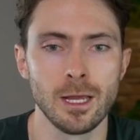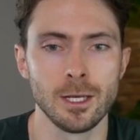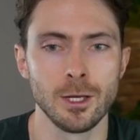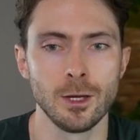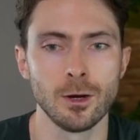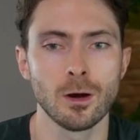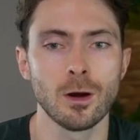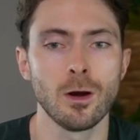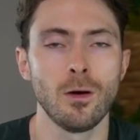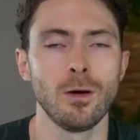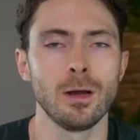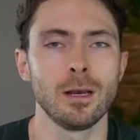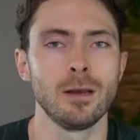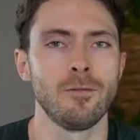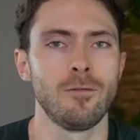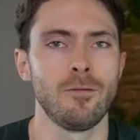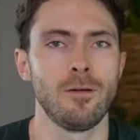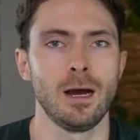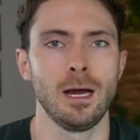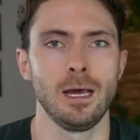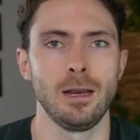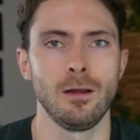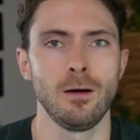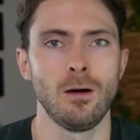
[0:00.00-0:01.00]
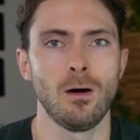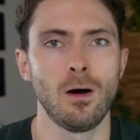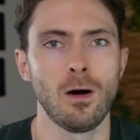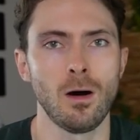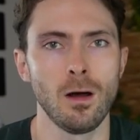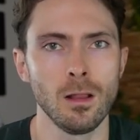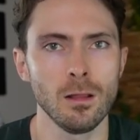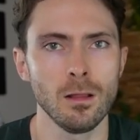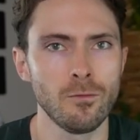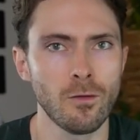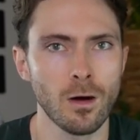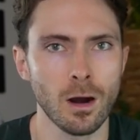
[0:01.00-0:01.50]
and you're going to find
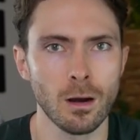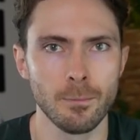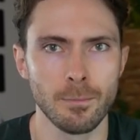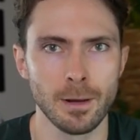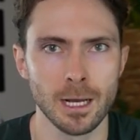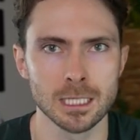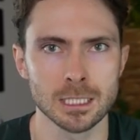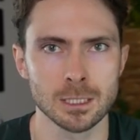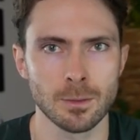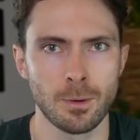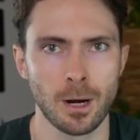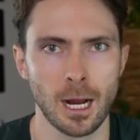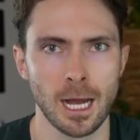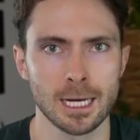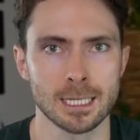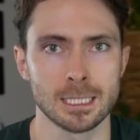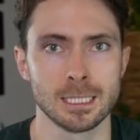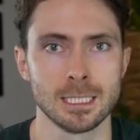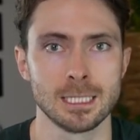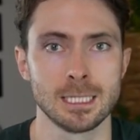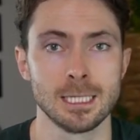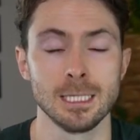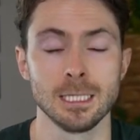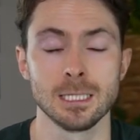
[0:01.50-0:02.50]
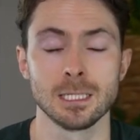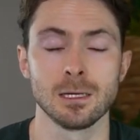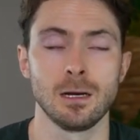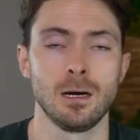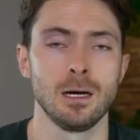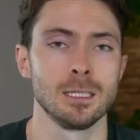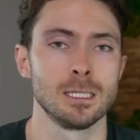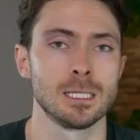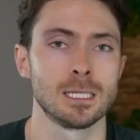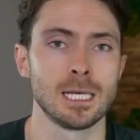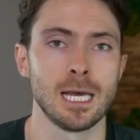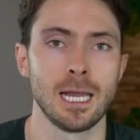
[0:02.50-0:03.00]
all of our best practices
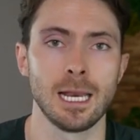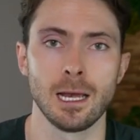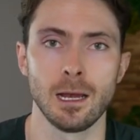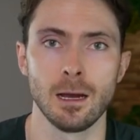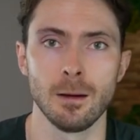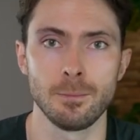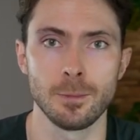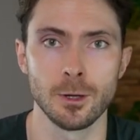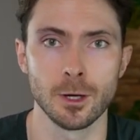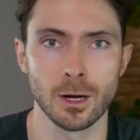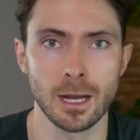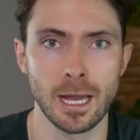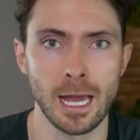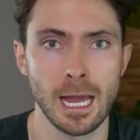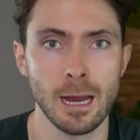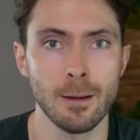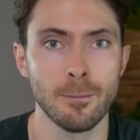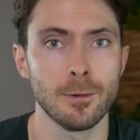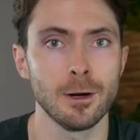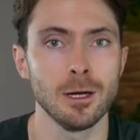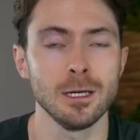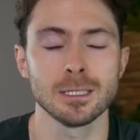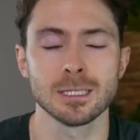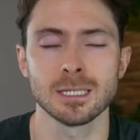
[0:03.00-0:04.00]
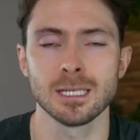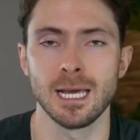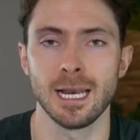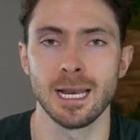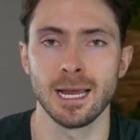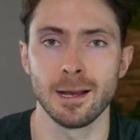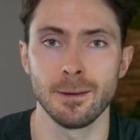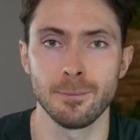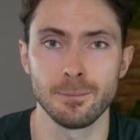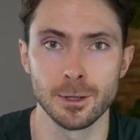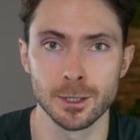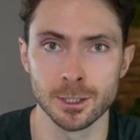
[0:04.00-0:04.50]
on setting up your camera,
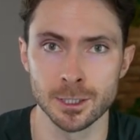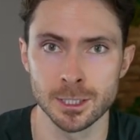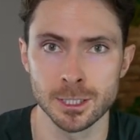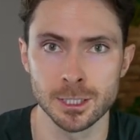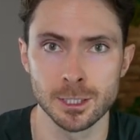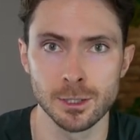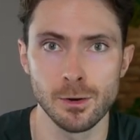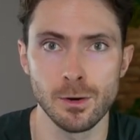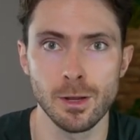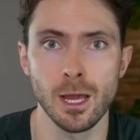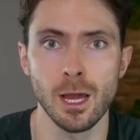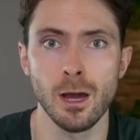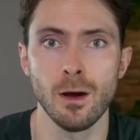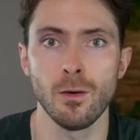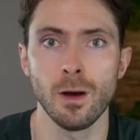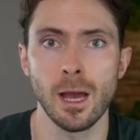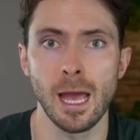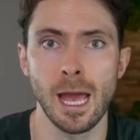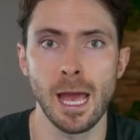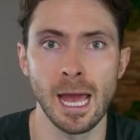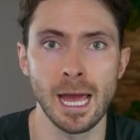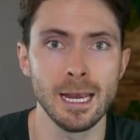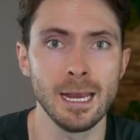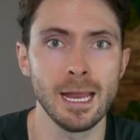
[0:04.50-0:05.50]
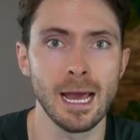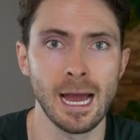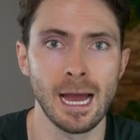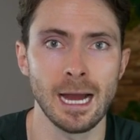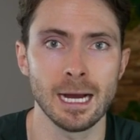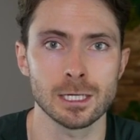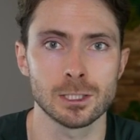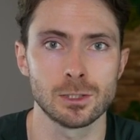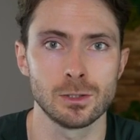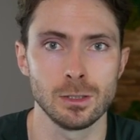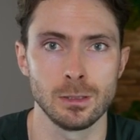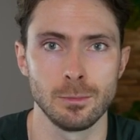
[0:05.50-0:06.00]
setting up your studio, and
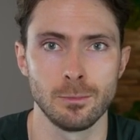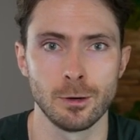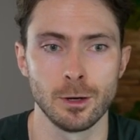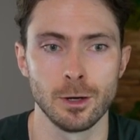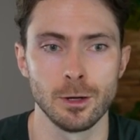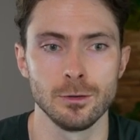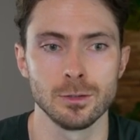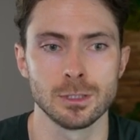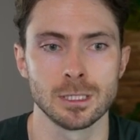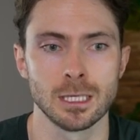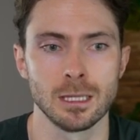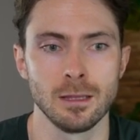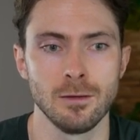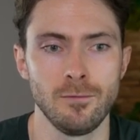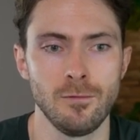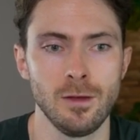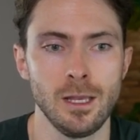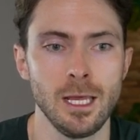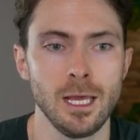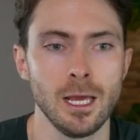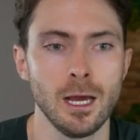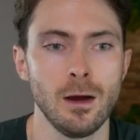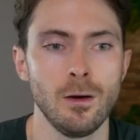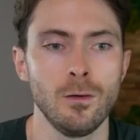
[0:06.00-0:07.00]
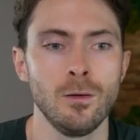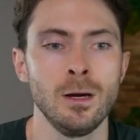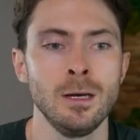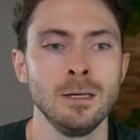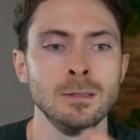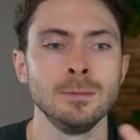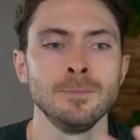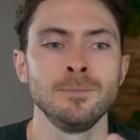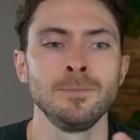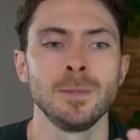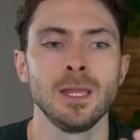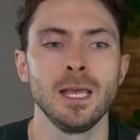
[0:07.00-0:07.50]
actually producing the video
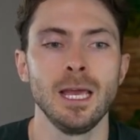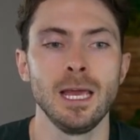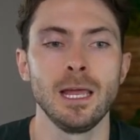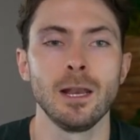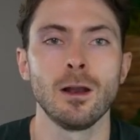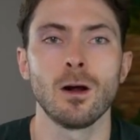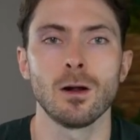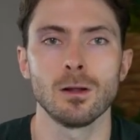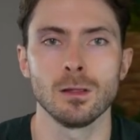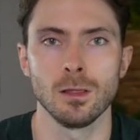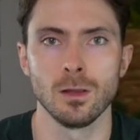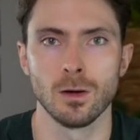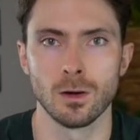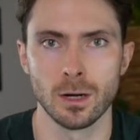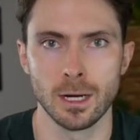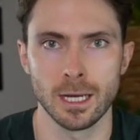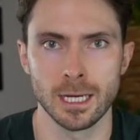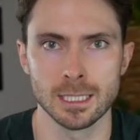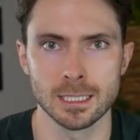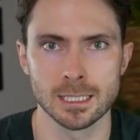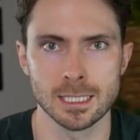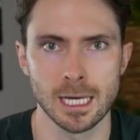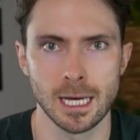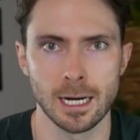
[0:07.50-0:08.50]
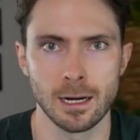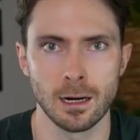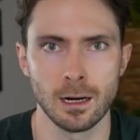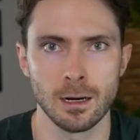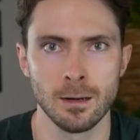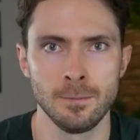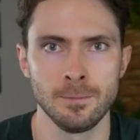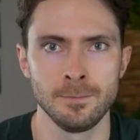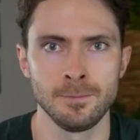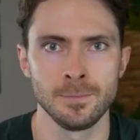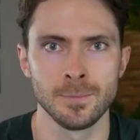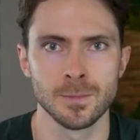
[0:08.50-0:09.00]
in our learning center.